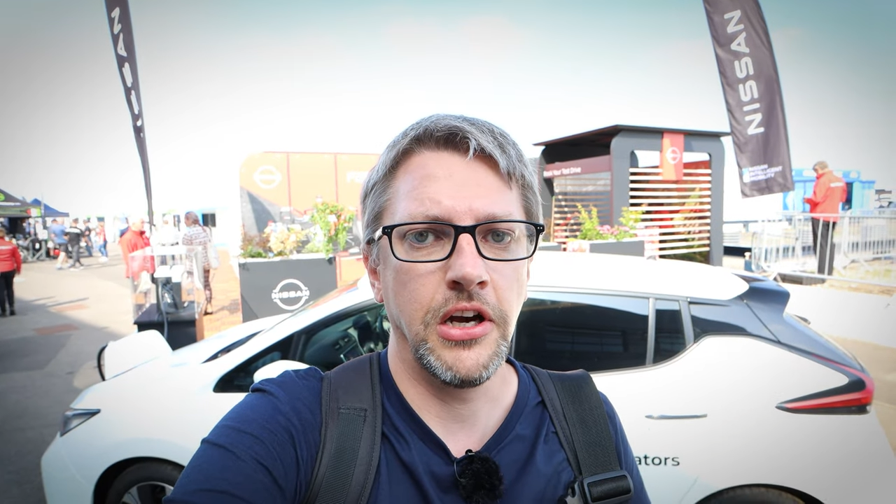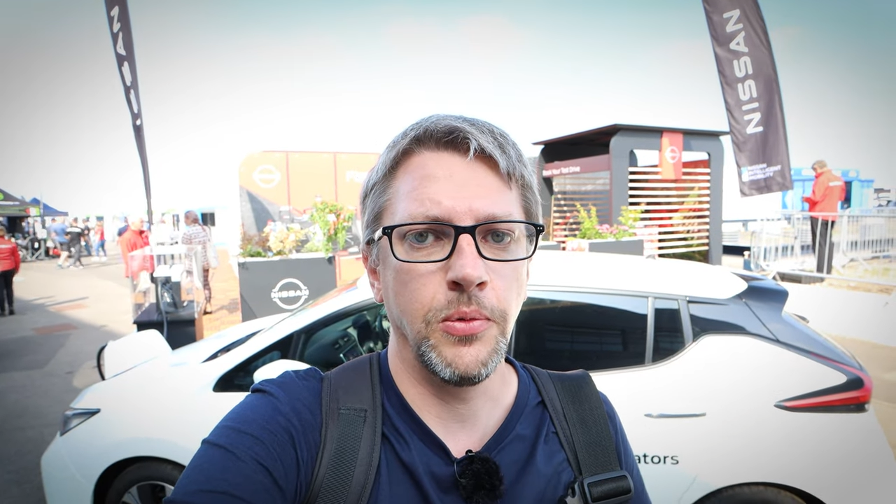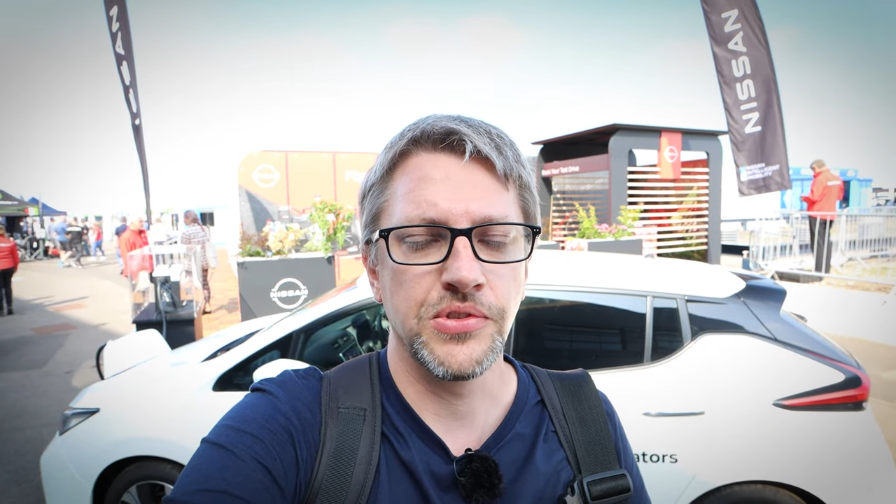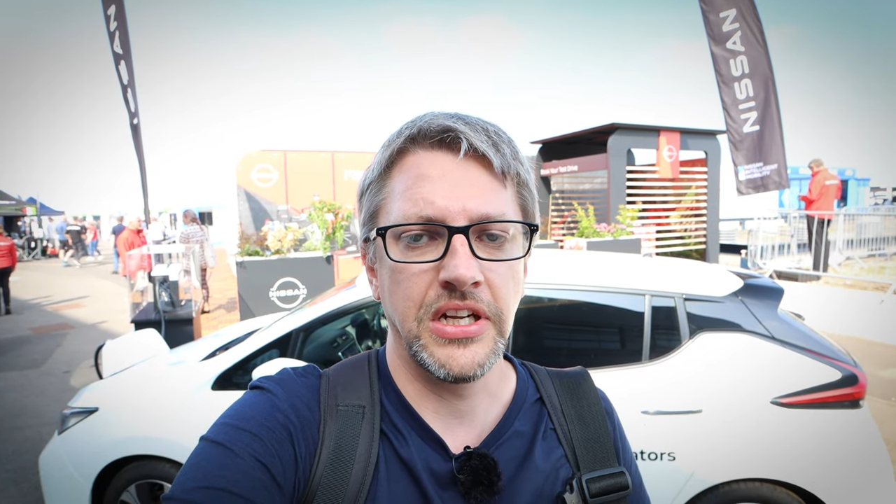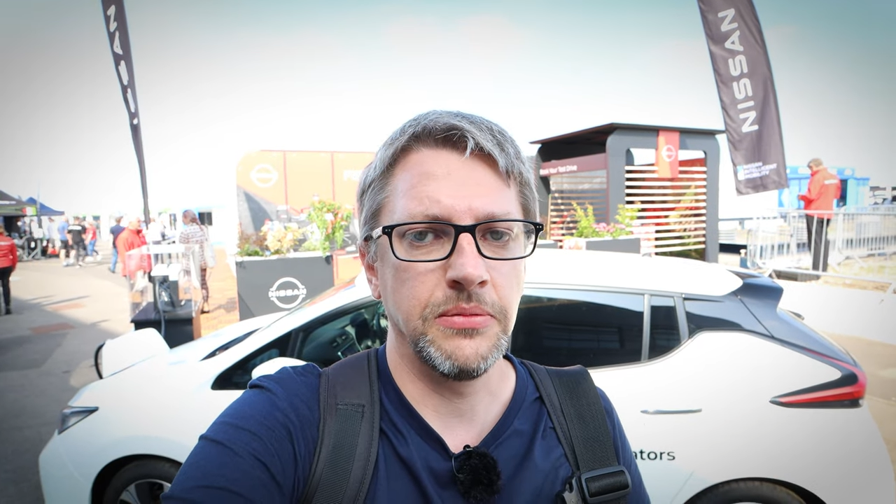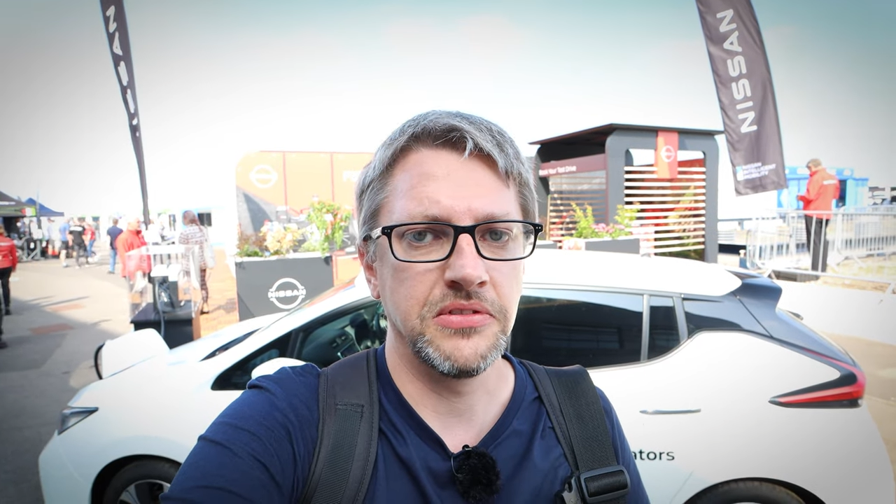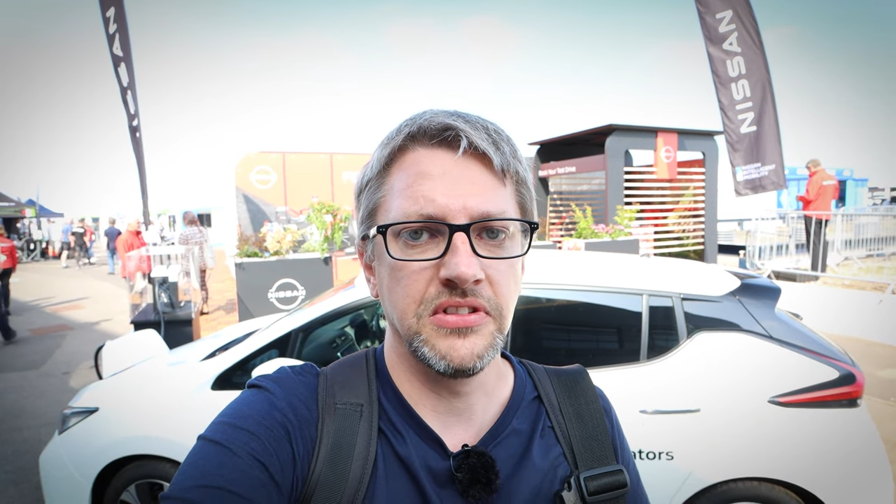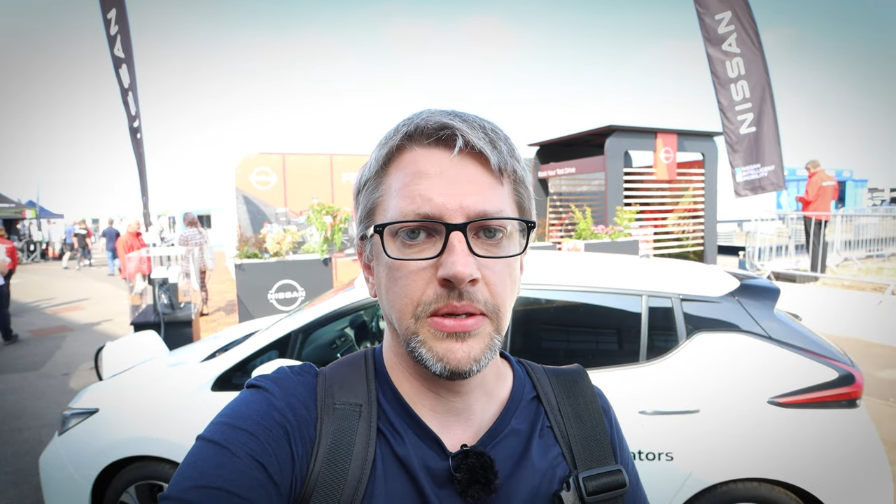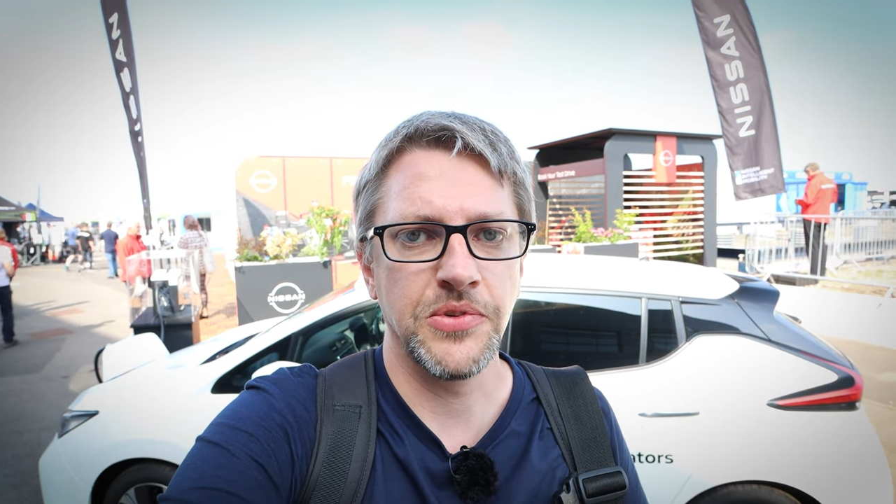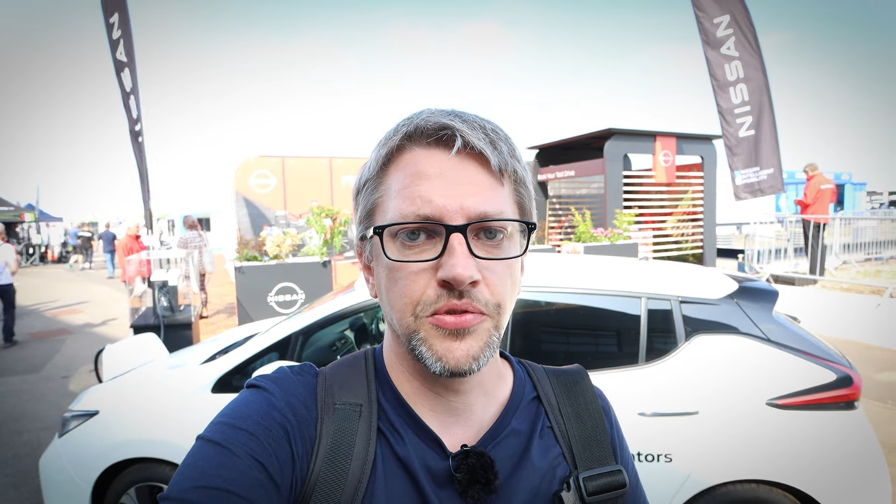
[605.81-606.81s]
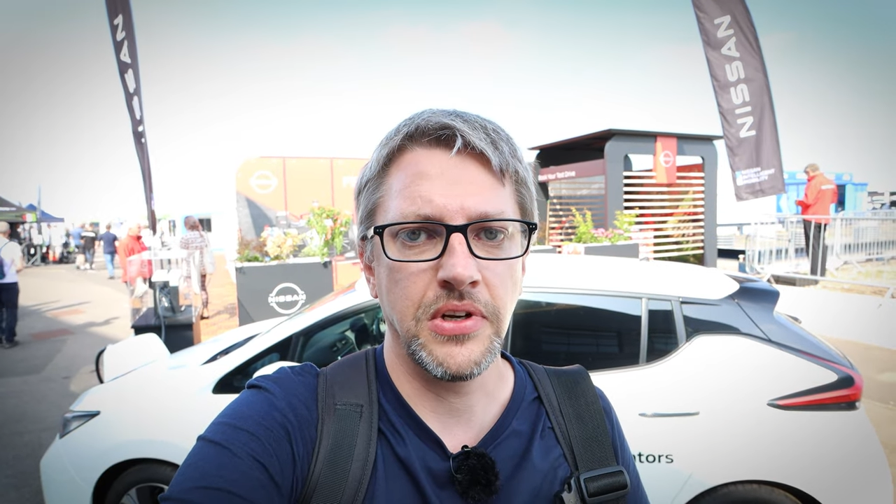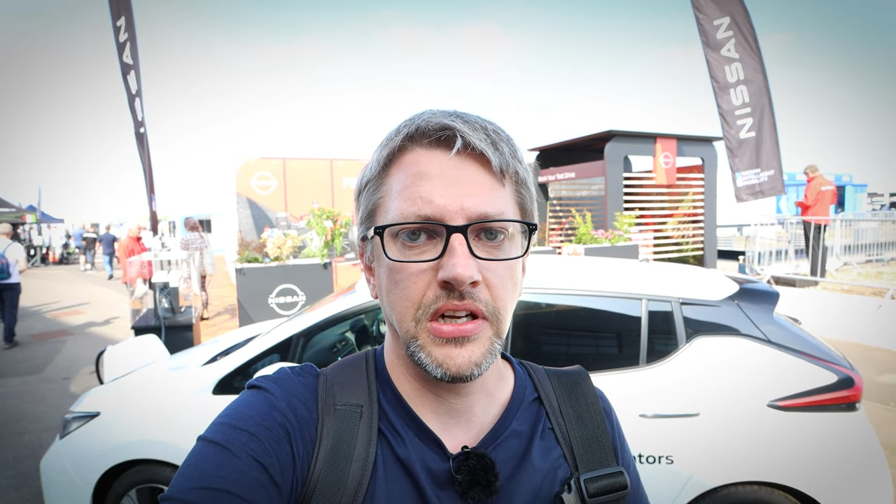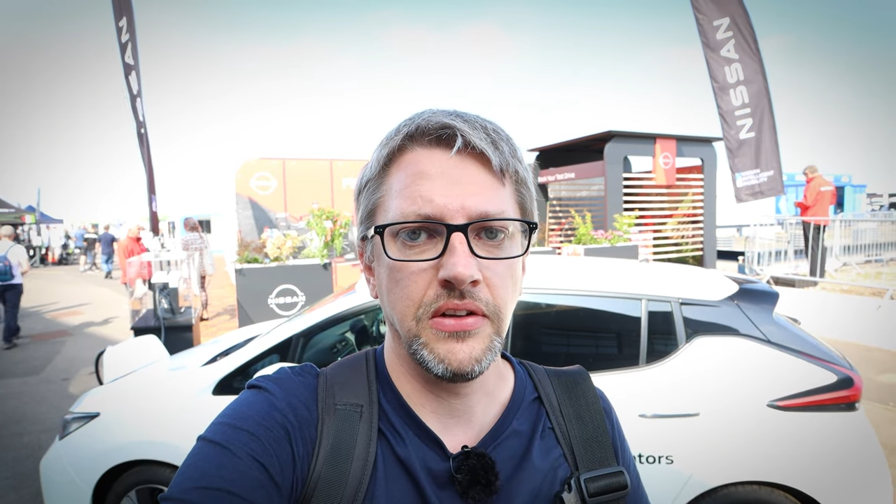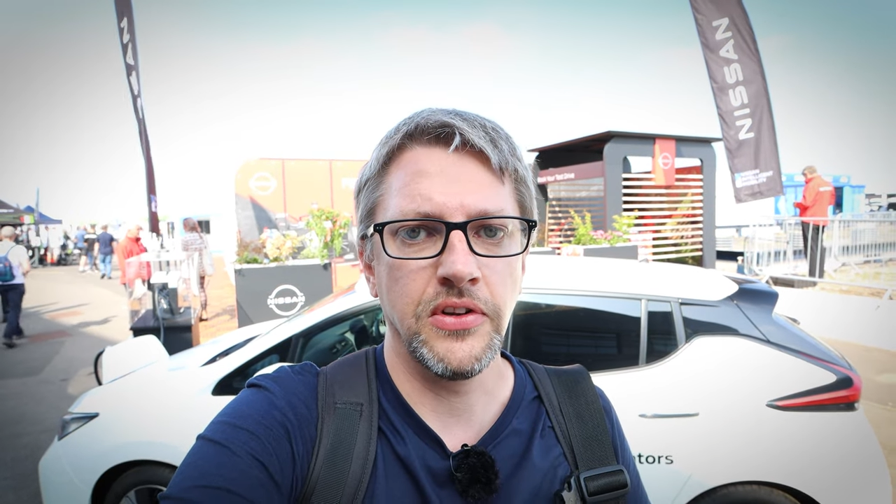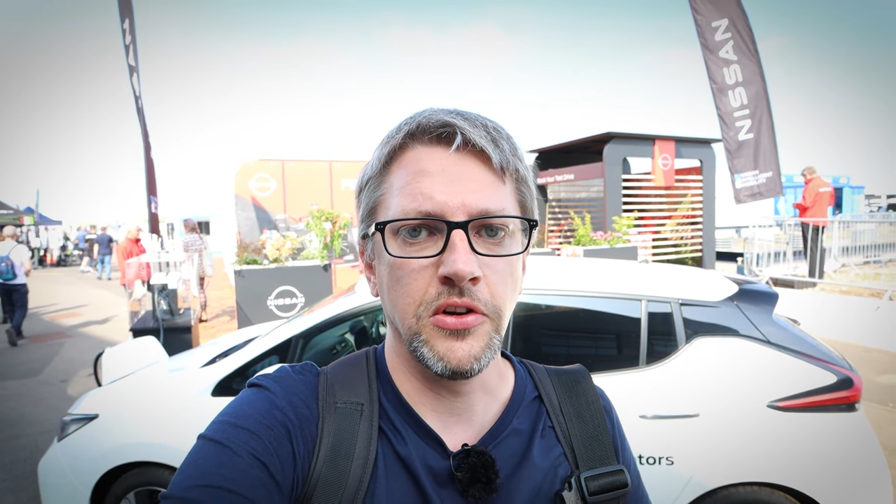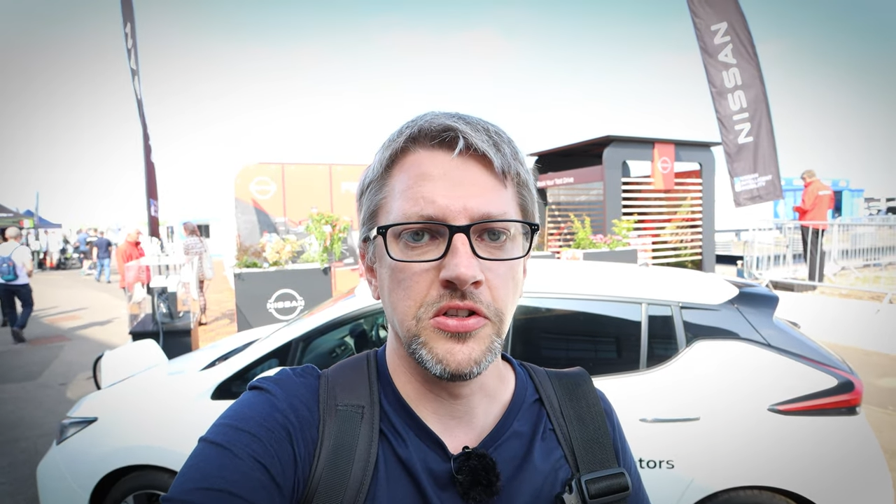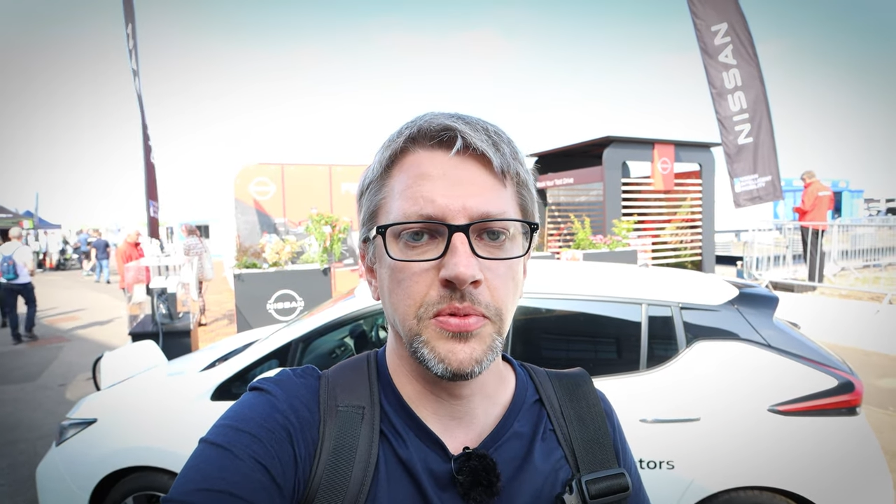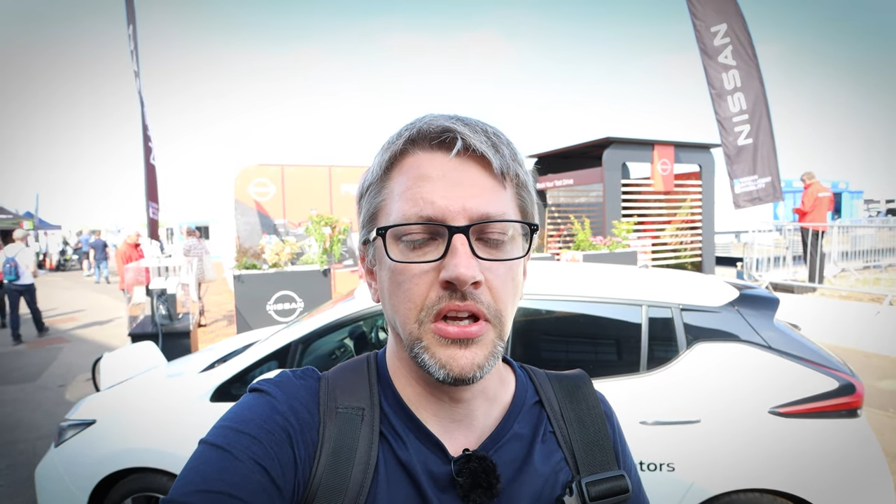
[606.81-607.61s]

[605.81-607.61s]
I wasn't able to demonstrate any of those.